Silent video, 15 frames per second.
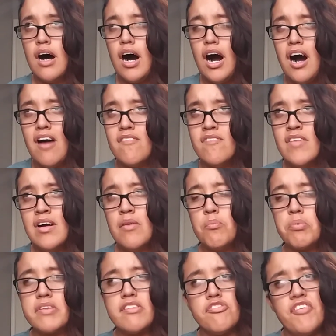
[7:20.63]

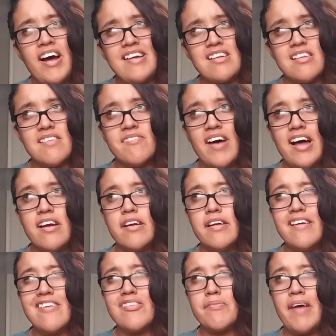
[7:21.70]
But the fact of the matter
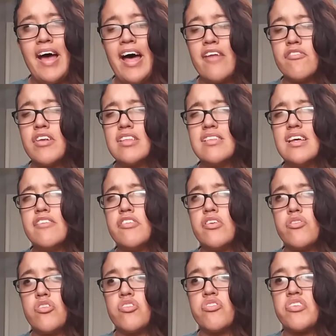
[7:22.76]
is, man, we live in
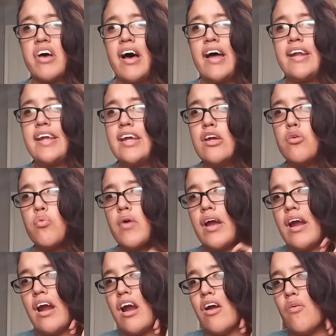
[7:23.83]
a society
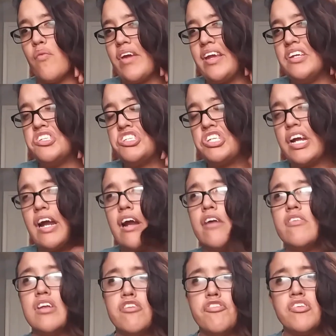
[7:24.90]
where we share
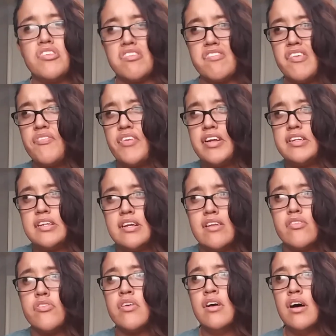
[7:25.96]
difference of opinions.